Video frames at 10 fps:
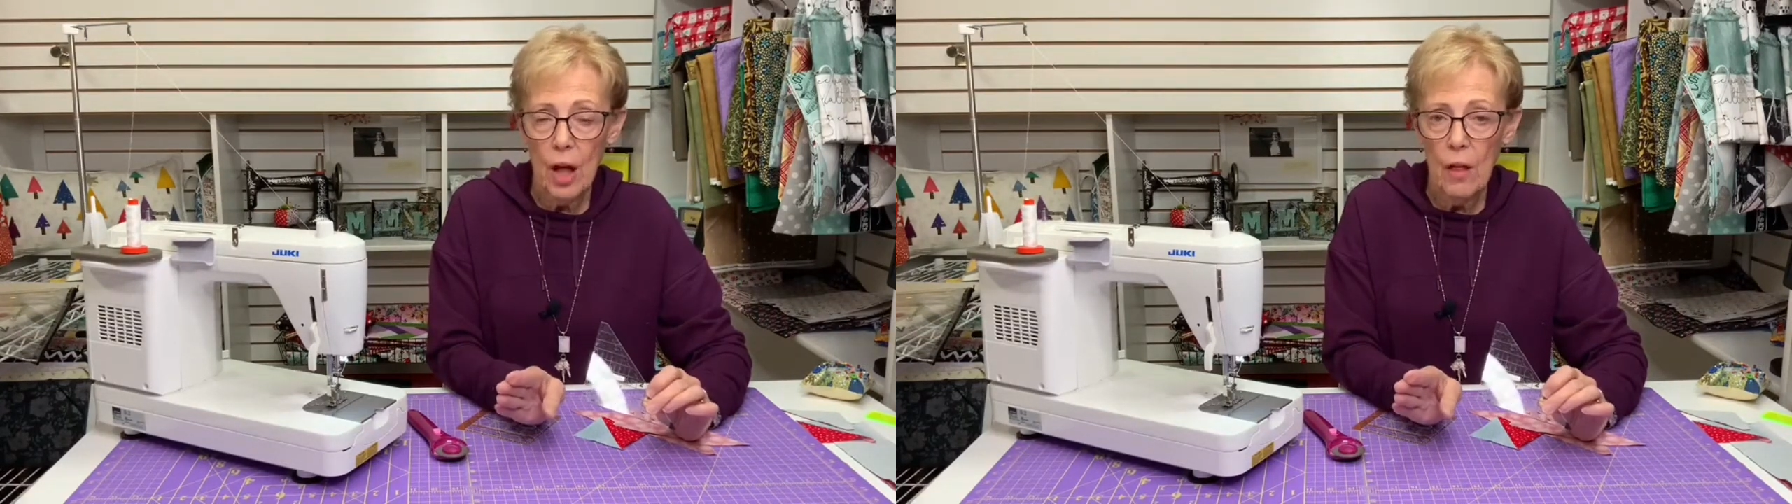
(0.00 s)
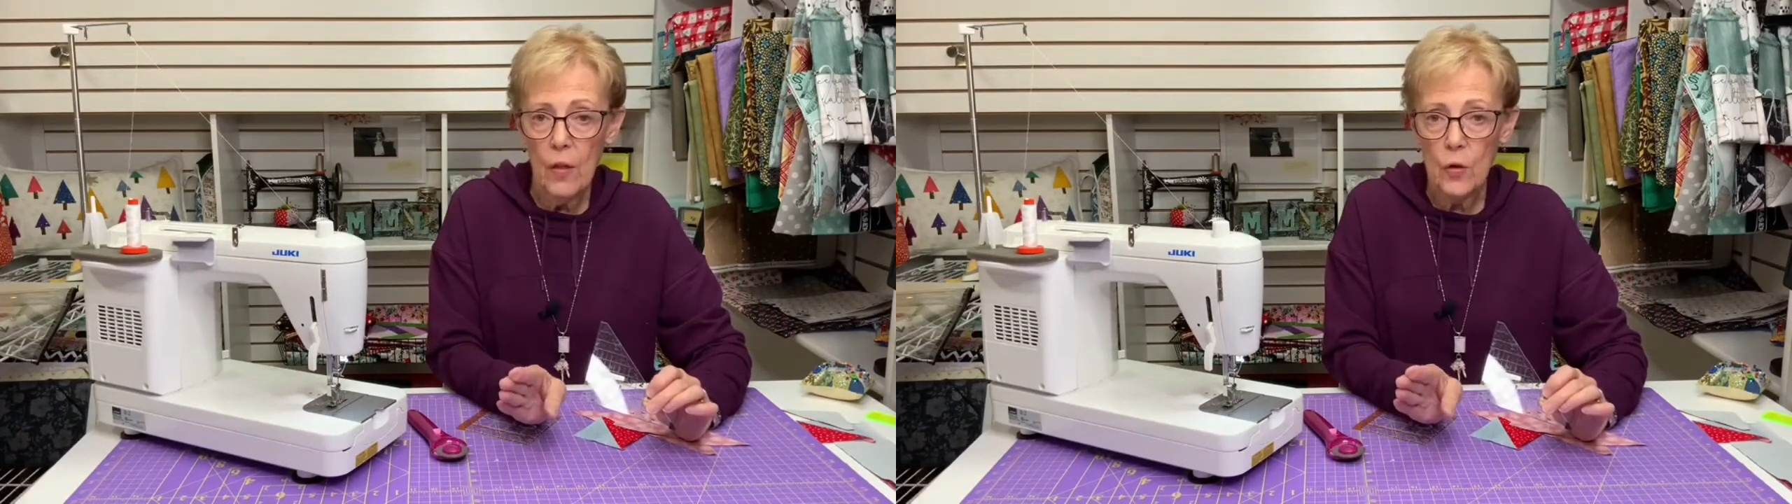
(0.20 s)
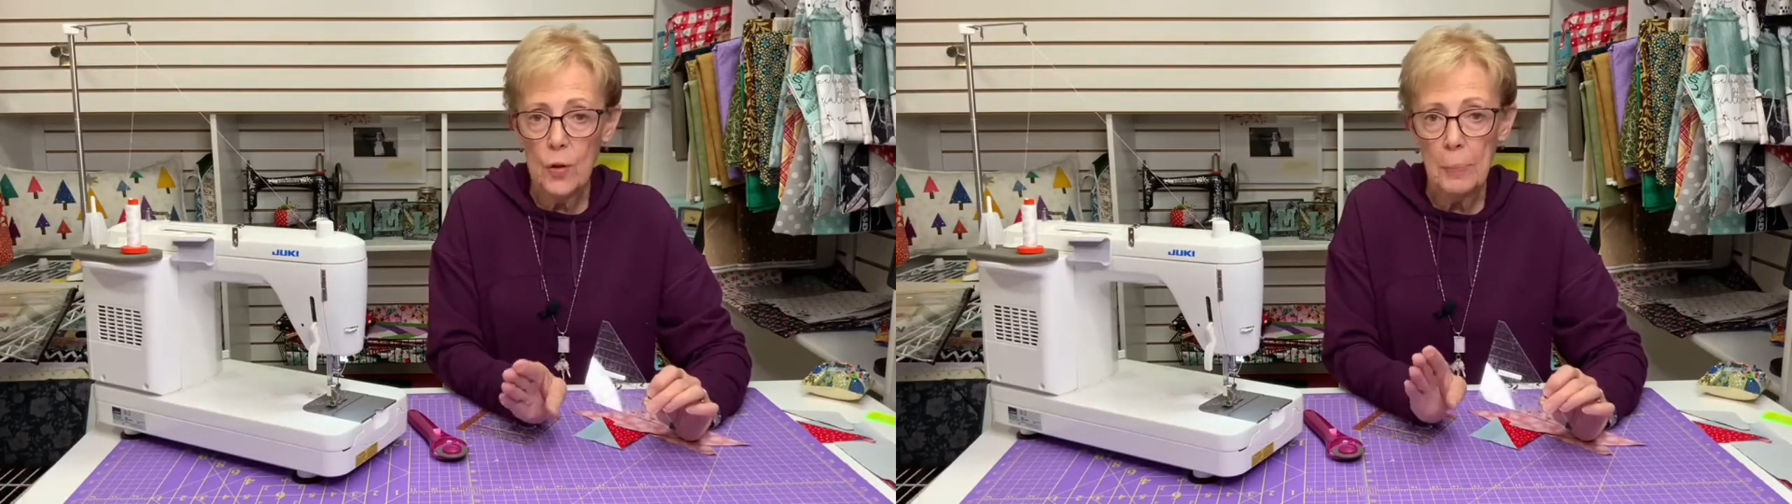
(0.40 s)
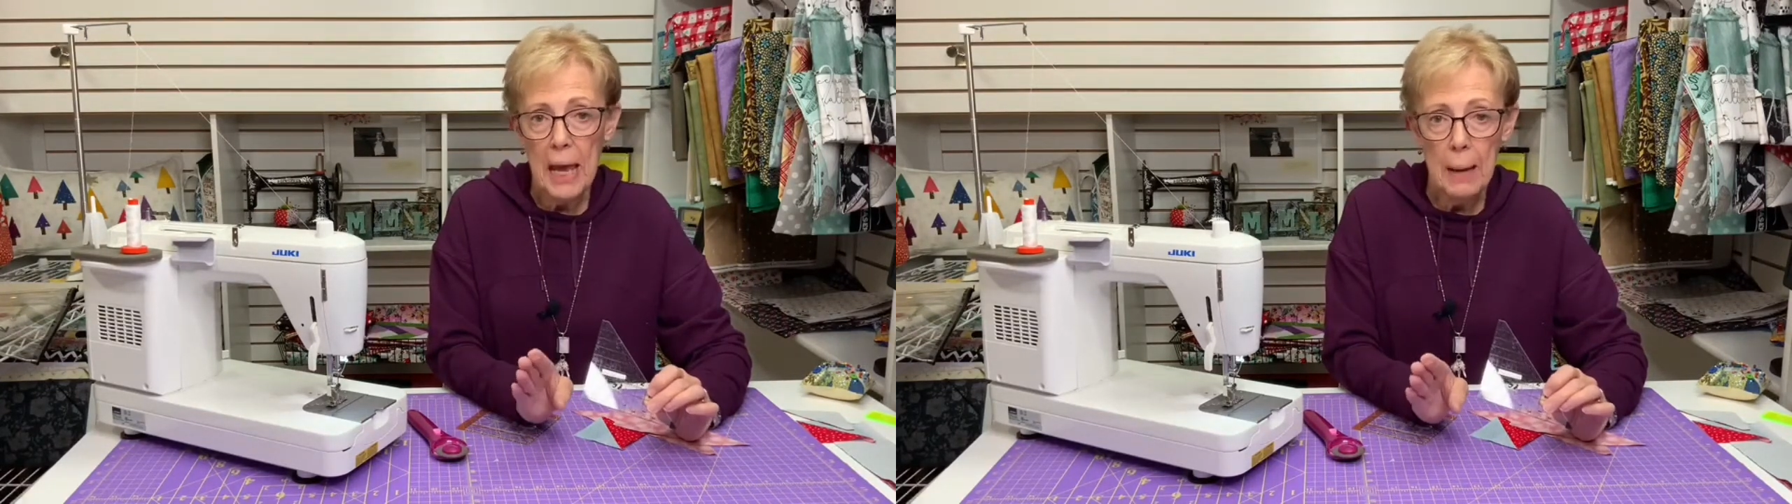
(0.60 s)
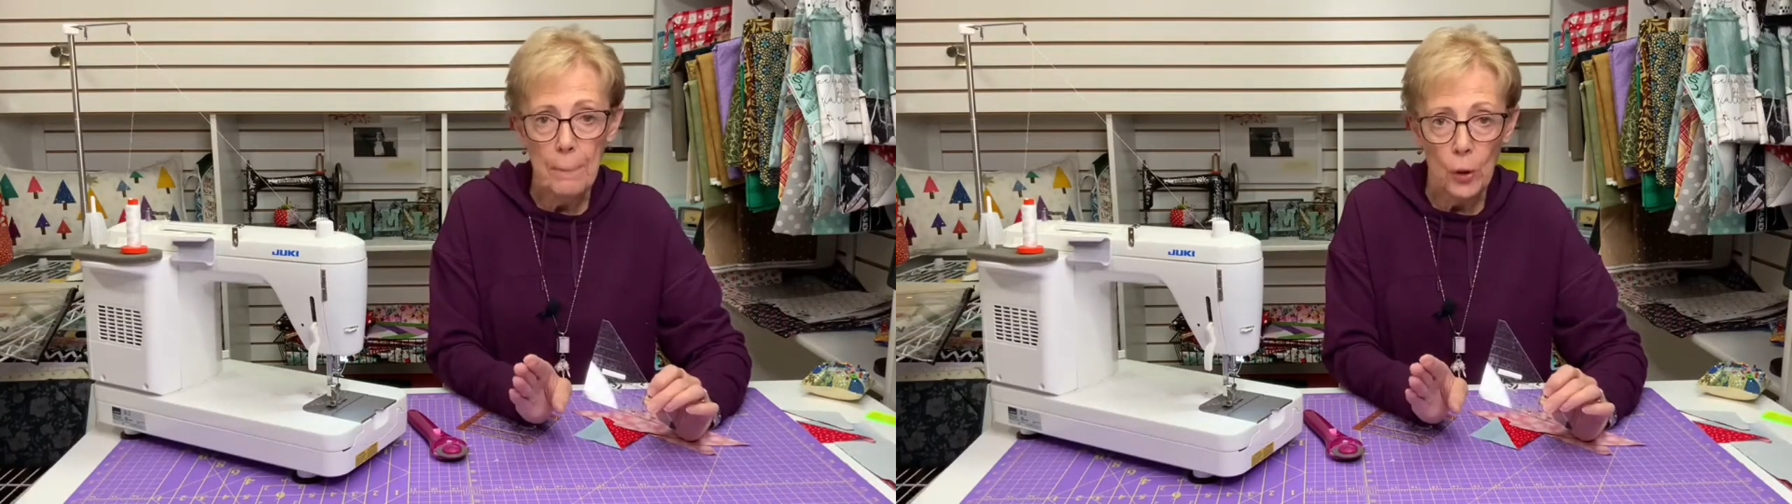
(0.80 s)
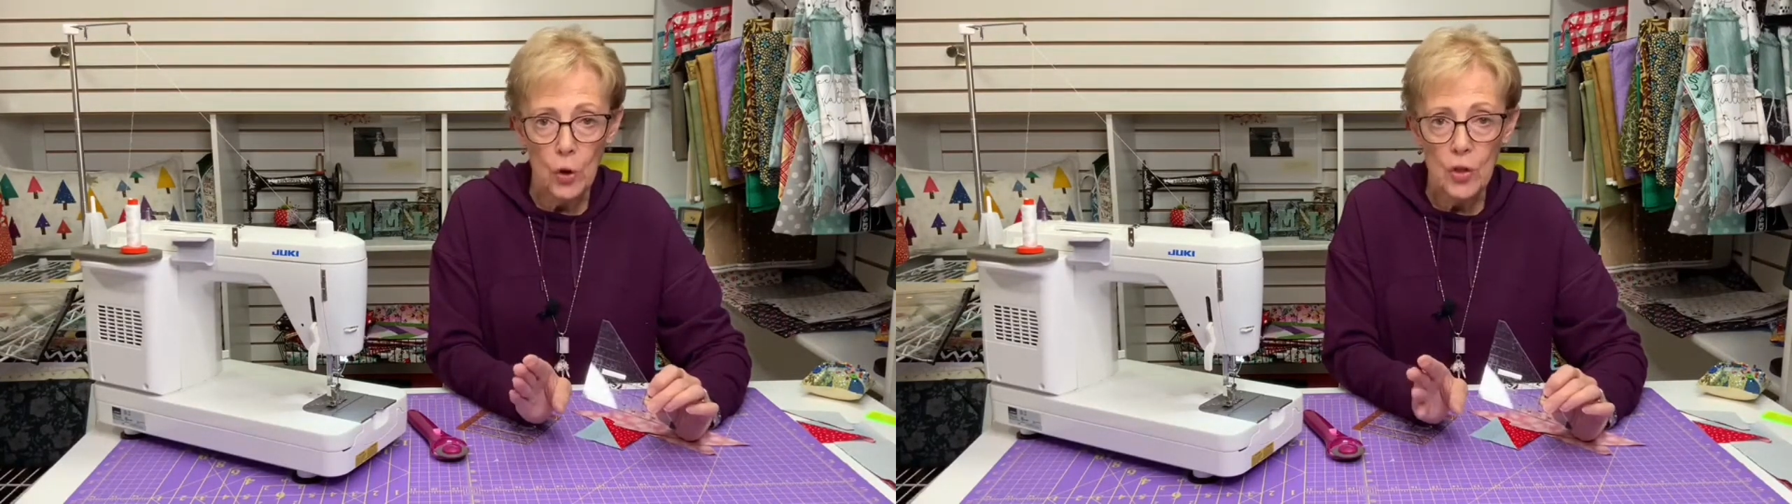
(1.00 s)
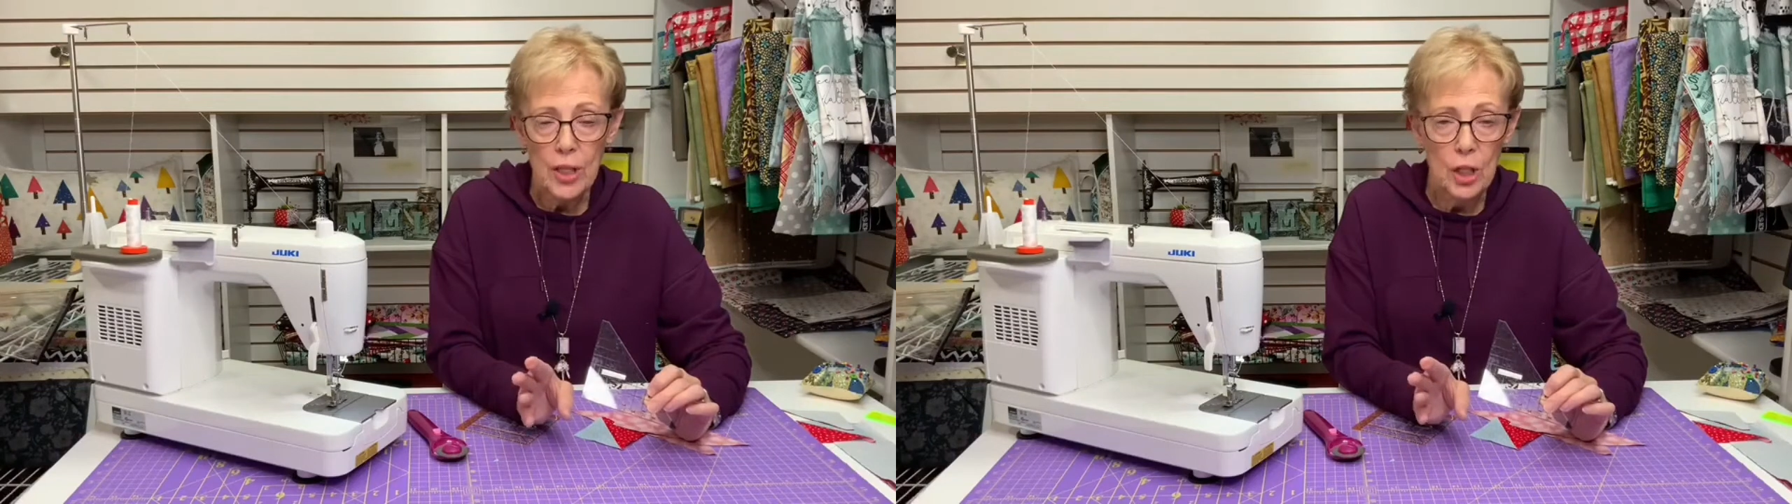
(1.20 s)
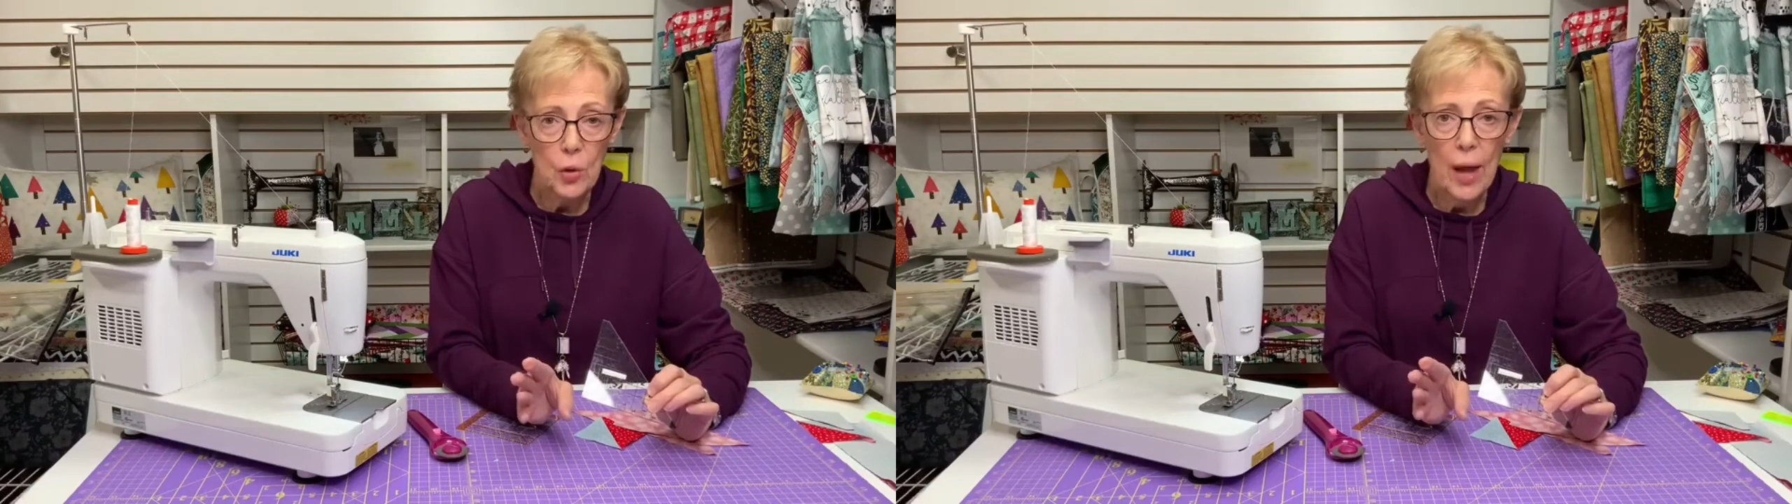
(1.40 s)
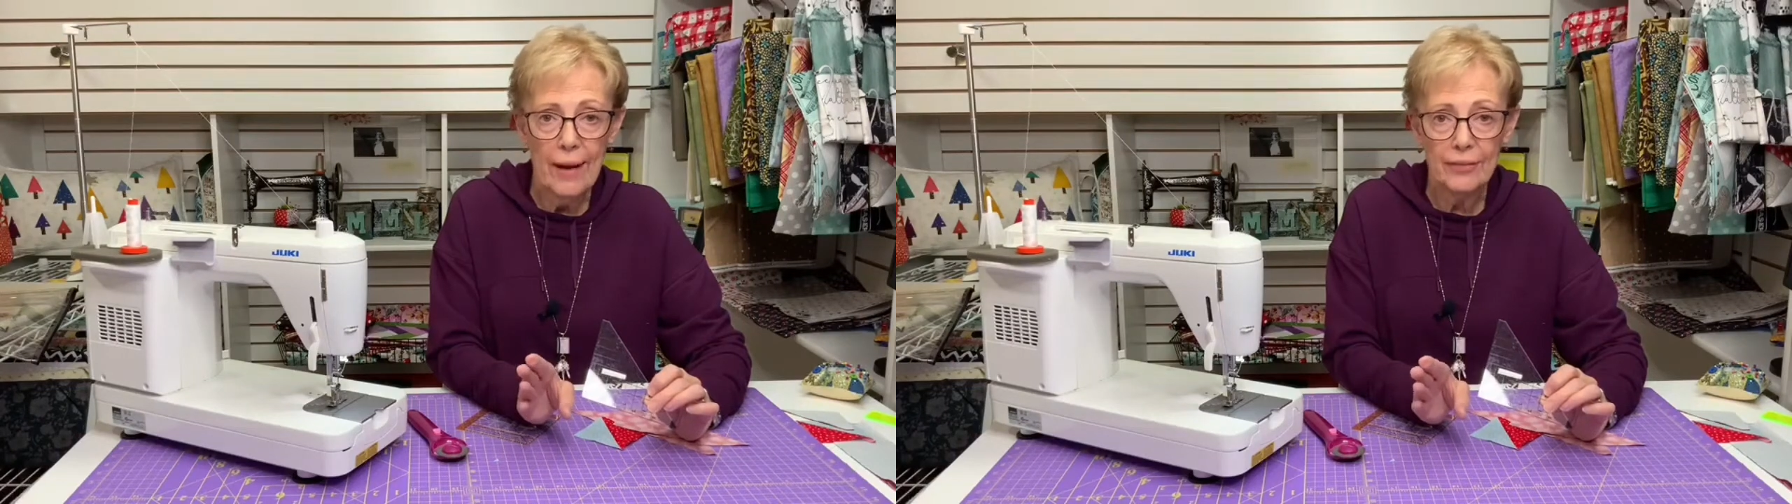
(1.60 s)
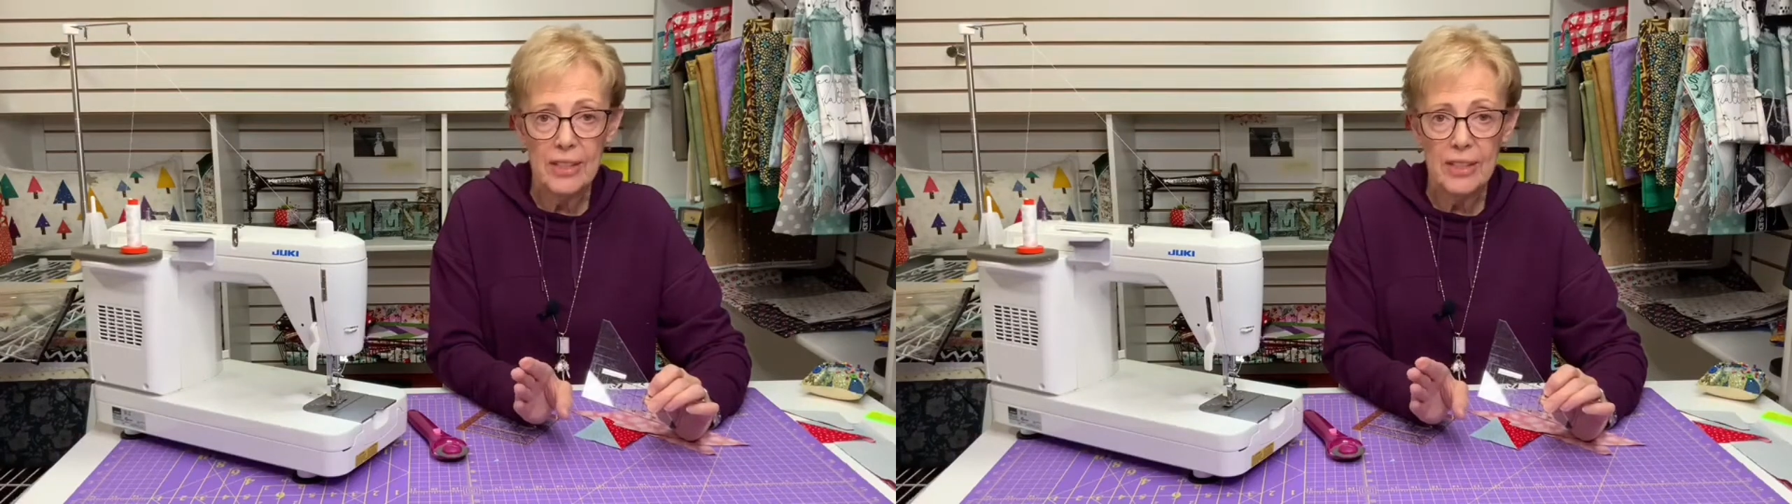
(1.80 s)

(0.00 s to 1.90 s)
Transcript: all those papers that you have